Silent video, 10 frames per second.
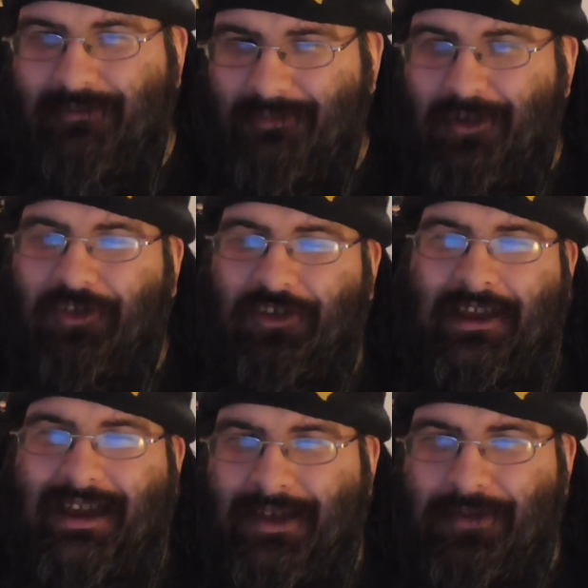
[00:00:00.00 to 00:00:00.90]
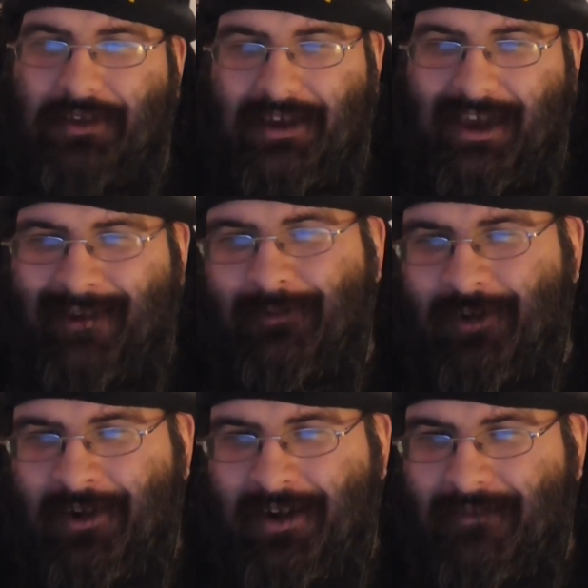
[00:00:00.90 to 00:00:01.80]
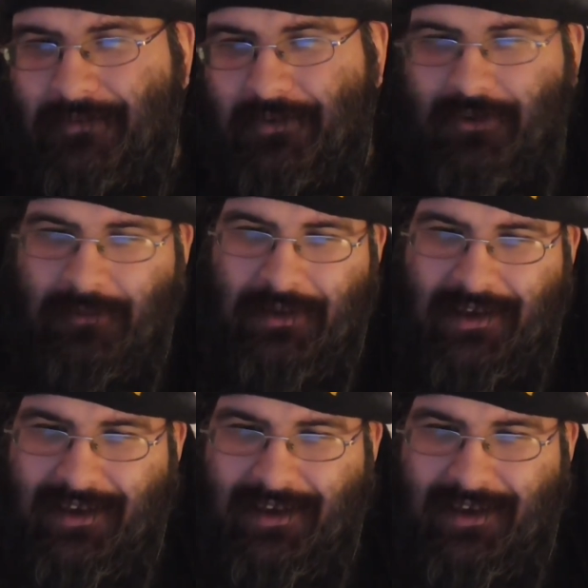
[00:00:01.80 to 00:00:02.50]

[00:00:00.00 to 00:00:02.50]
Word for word: mostly as the gamer of the group